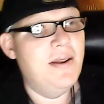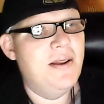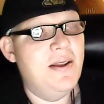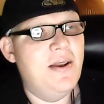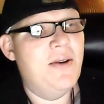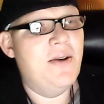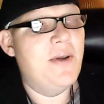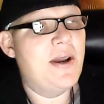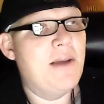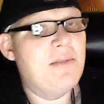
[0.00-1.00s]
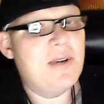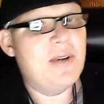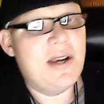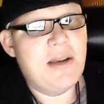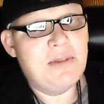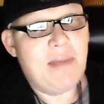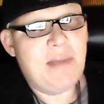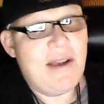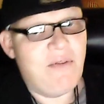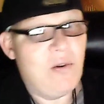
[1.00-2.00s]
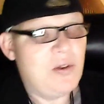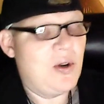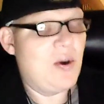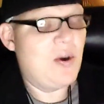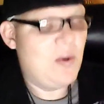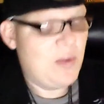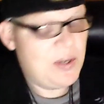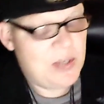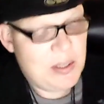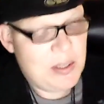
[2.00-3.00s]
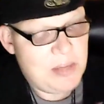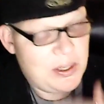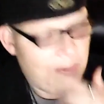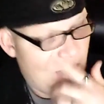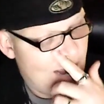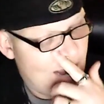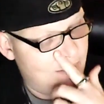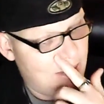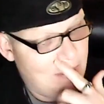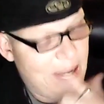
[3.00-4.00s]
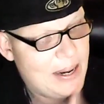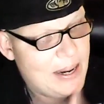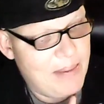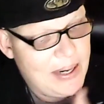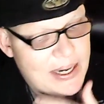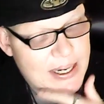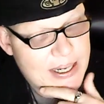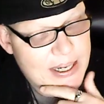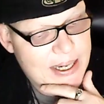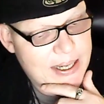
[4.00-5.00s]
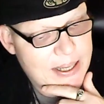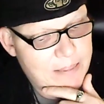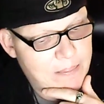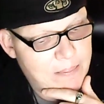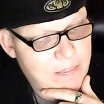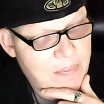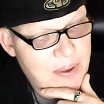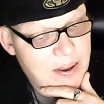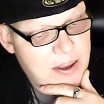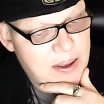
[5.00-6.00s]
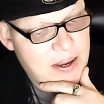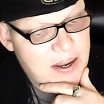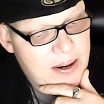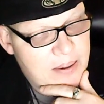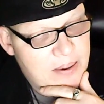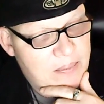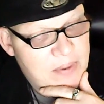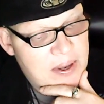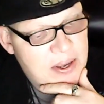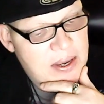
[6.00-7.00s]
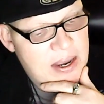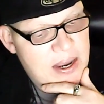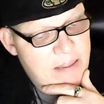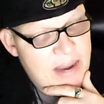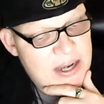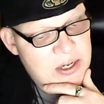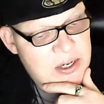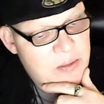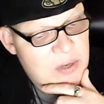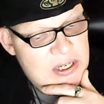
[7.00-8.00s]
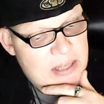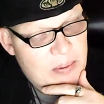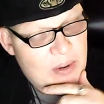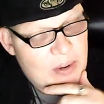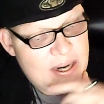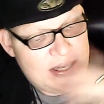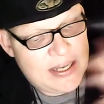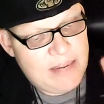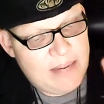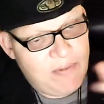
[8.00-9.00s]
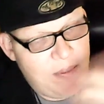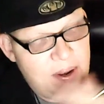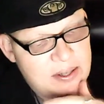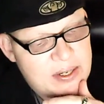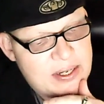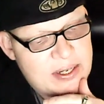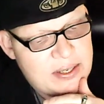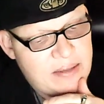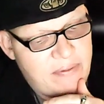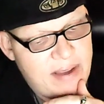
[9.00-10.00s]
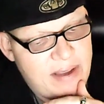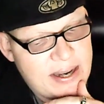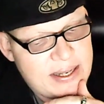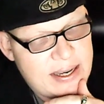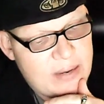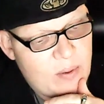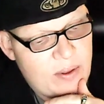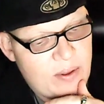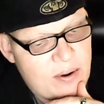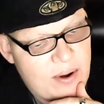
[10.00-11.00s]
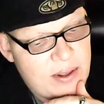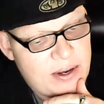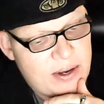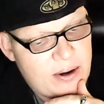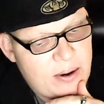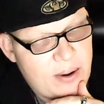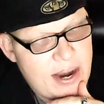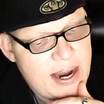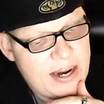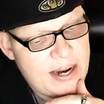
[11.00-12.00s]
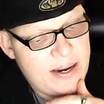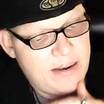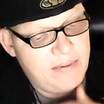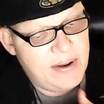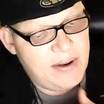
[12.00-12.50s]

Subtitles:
You know, it comes back full circle with the subject we're having about emulating deity. You know, yeah, imagine what separates them from us isn't the fact that whether or not they're created of